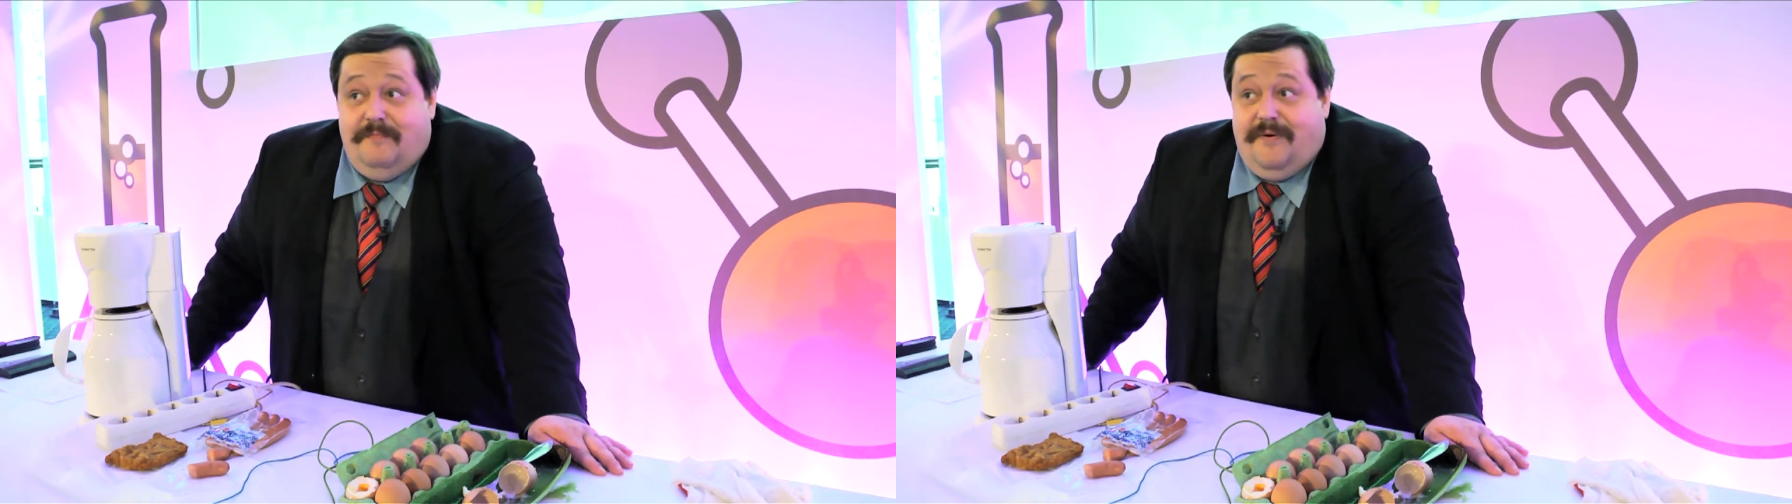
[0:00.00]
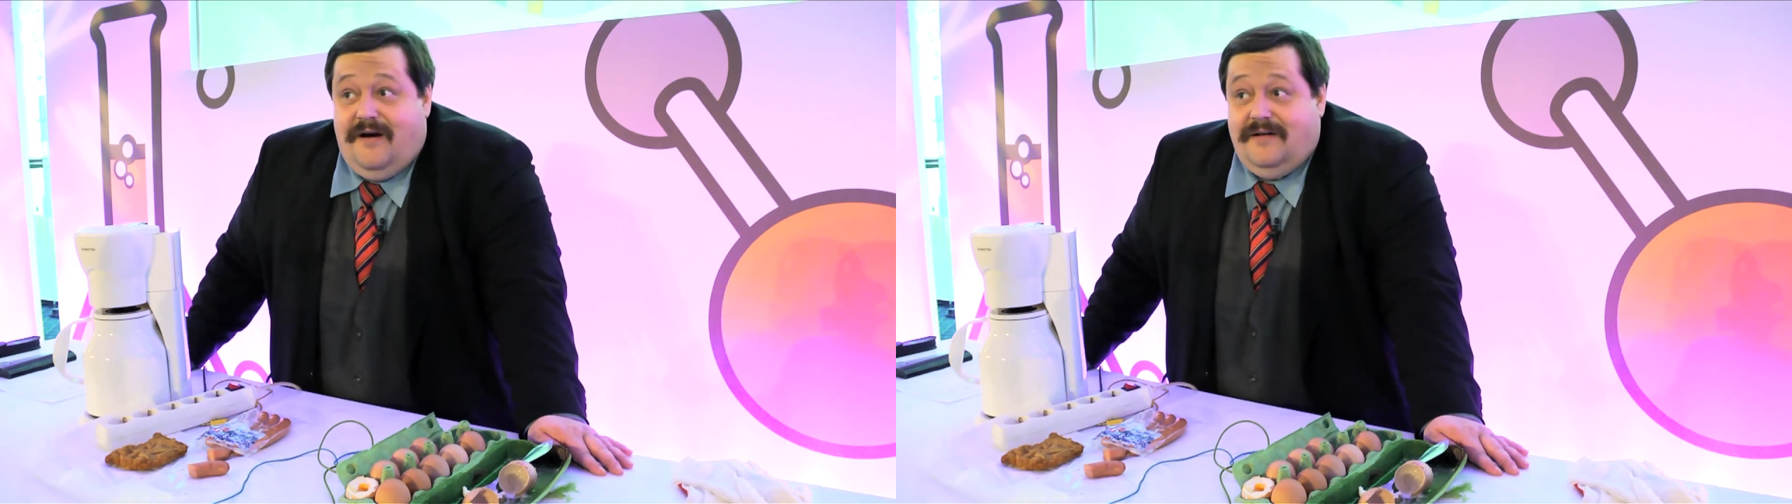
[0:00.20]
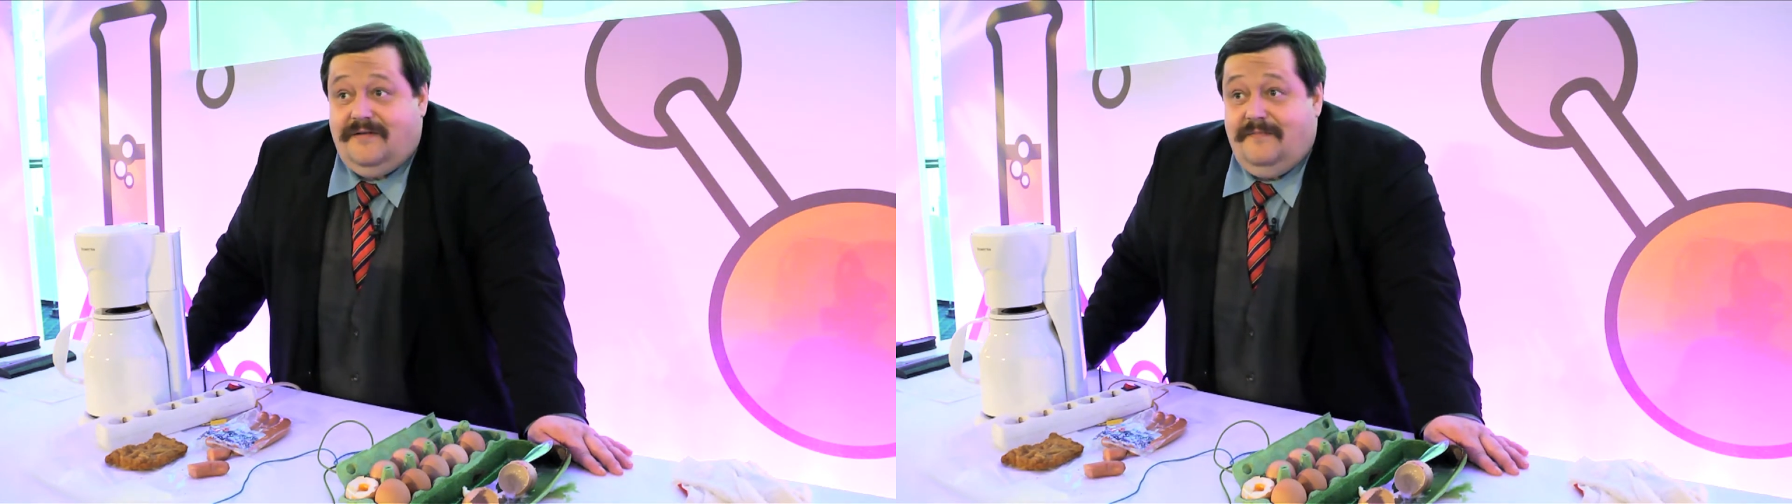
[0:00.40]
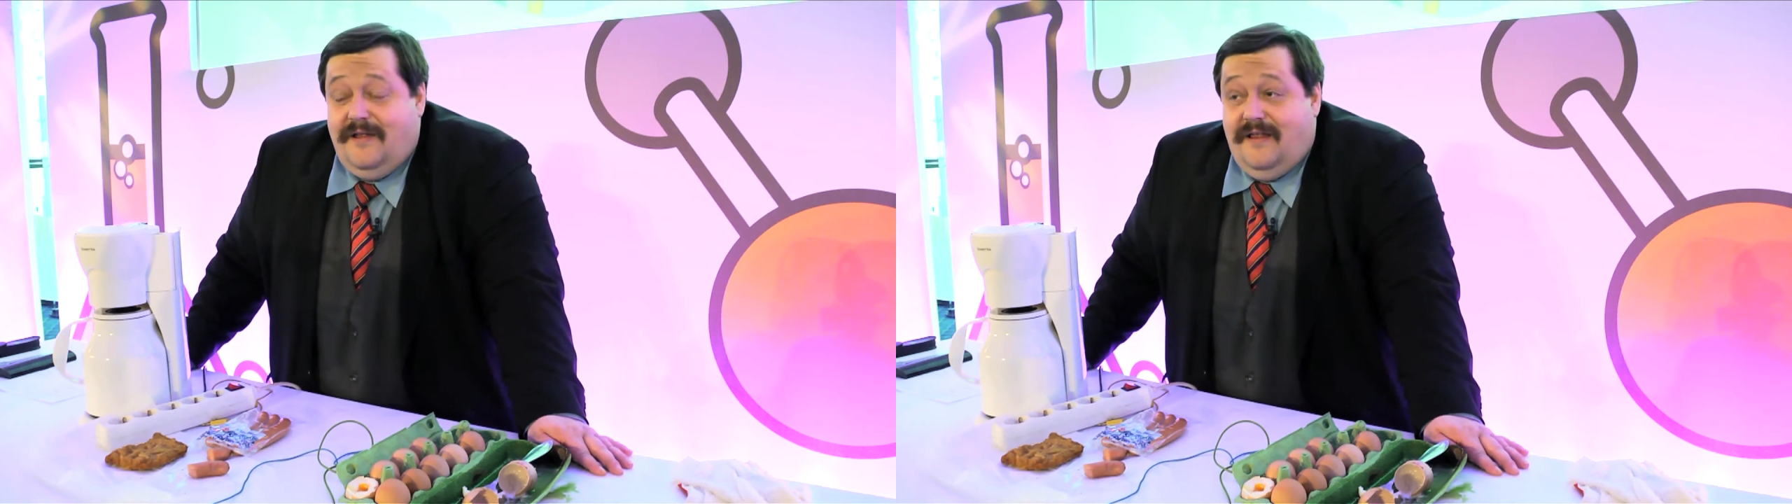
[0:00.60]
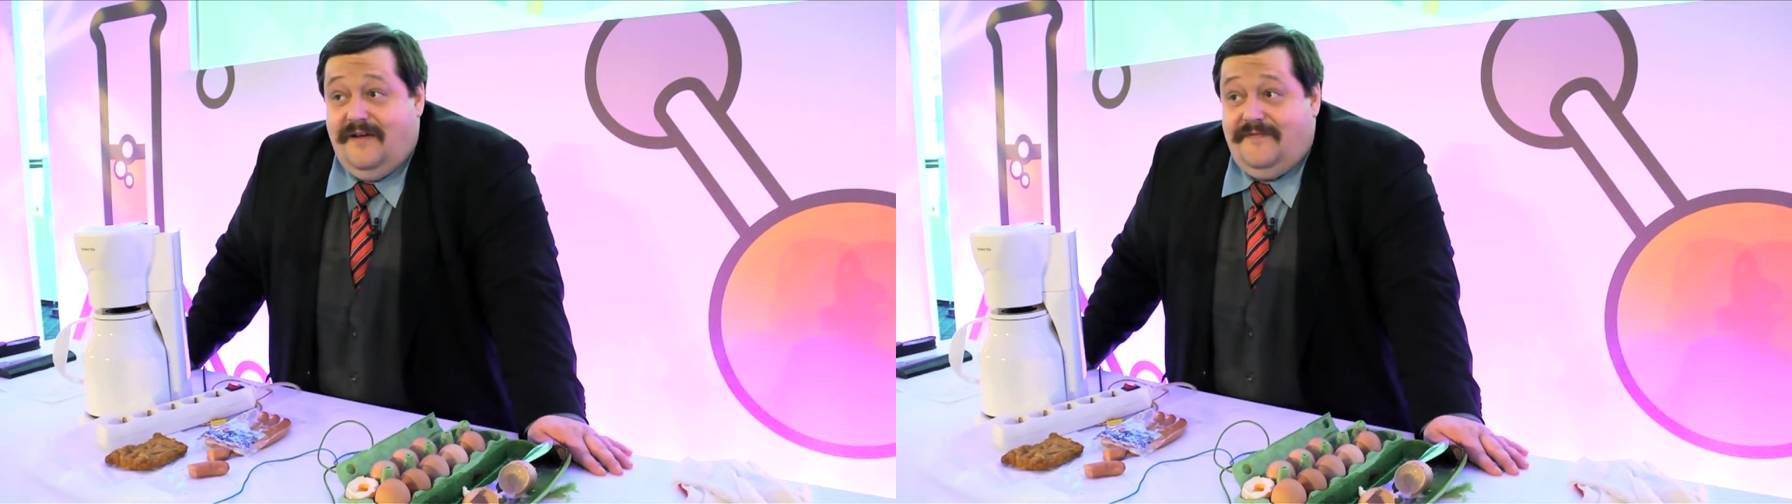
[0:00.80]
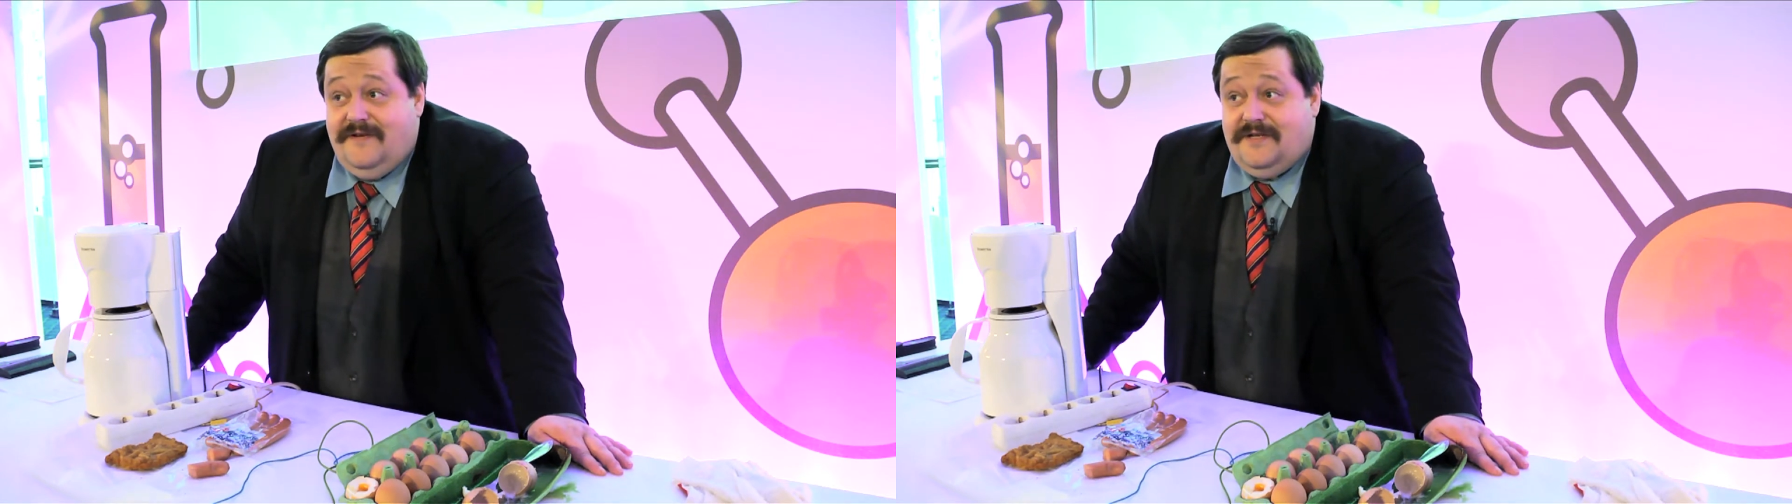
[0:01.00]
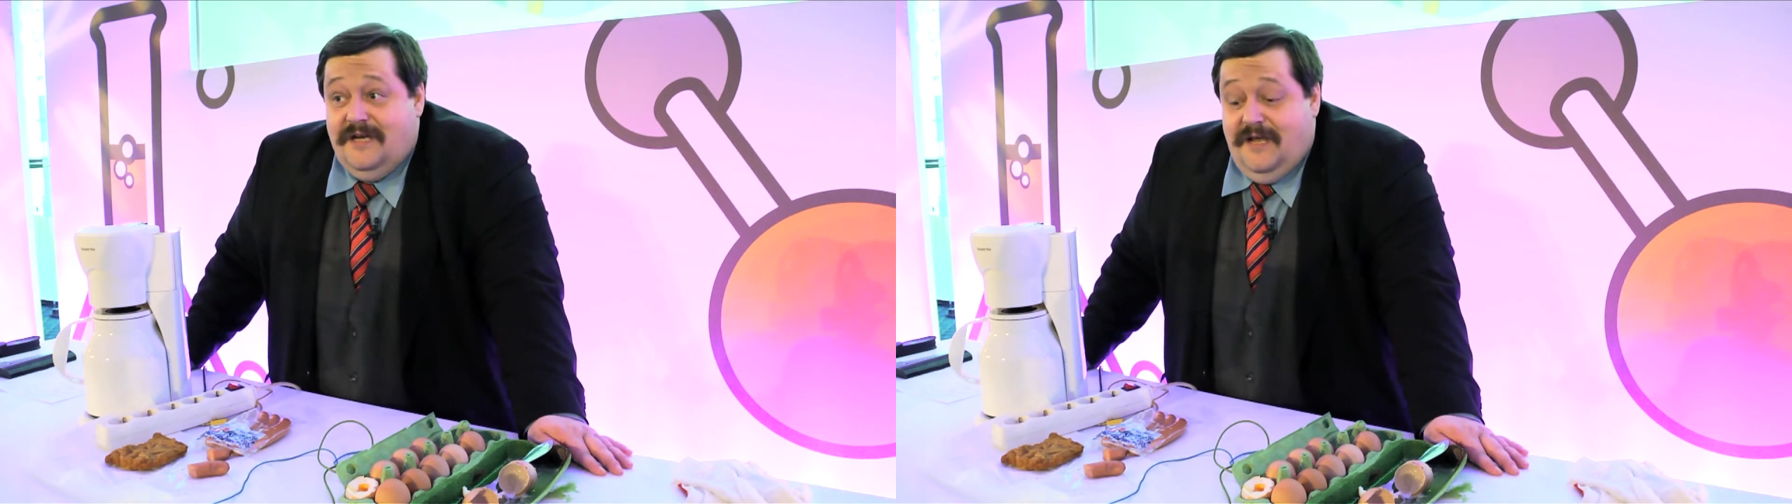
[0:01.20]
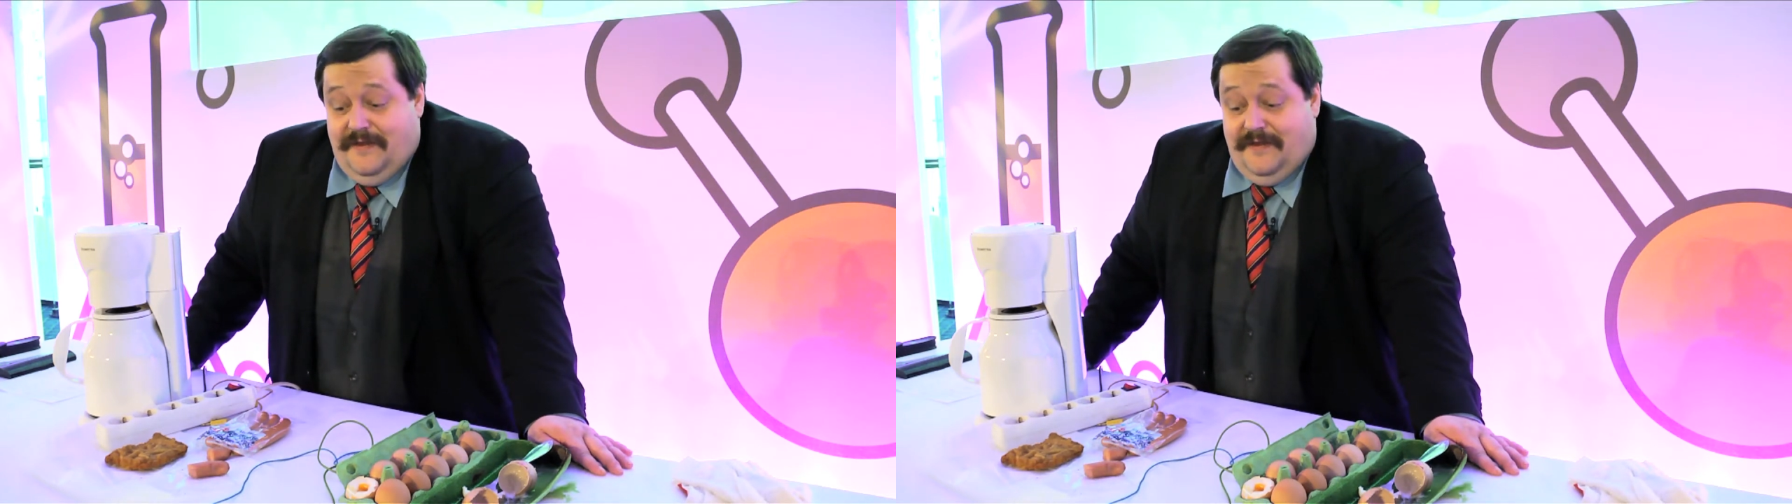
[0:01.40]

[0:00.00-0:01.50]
part in my life is